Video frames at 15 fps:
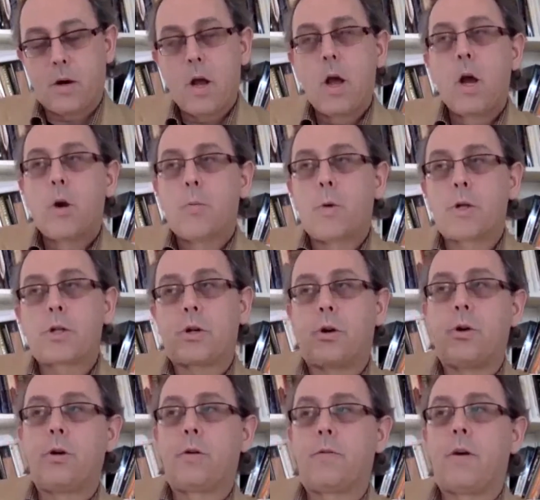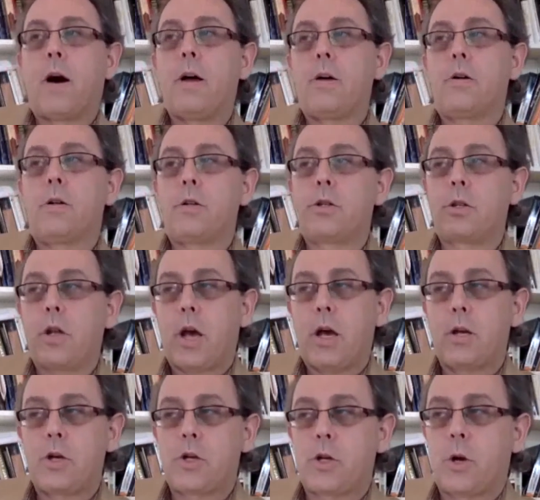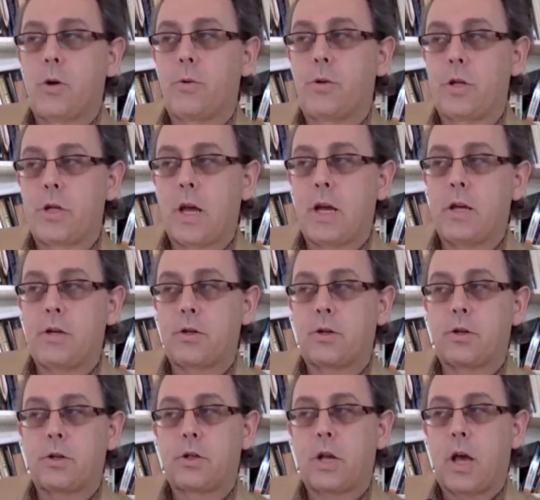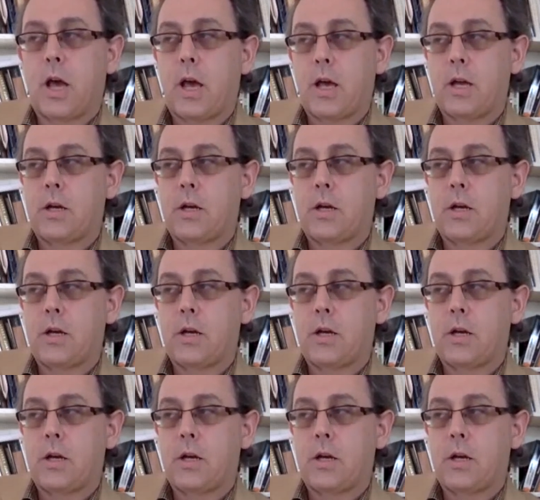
return to violence and show the dangers and